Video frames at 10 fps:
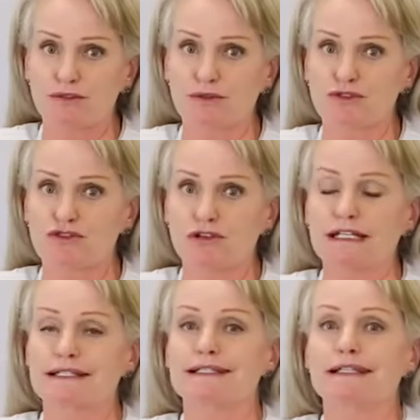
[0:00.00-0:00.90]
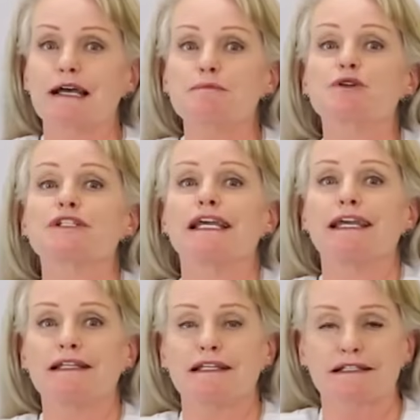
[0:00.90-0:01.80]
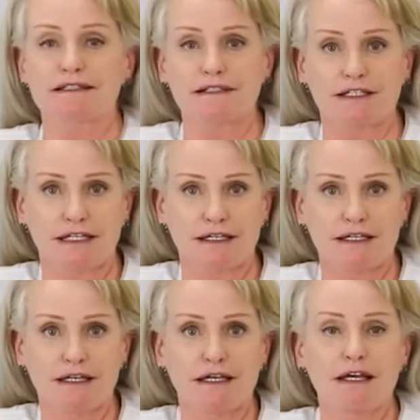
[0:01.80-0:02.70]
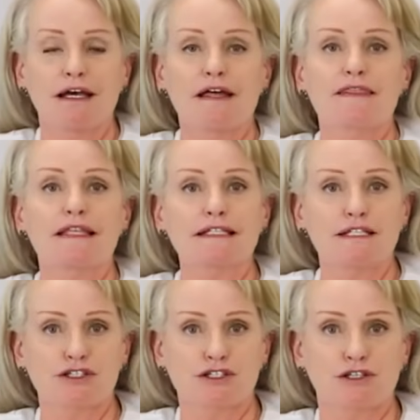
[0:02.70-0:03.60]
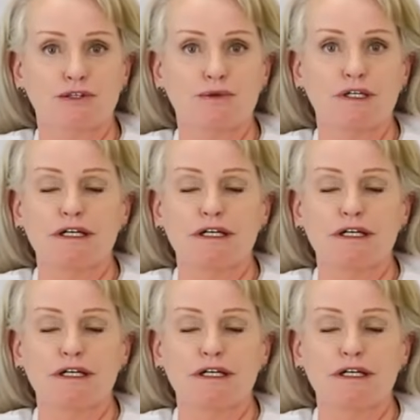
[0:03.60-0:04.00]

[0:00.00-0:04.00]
to treat simultaneously the tissue.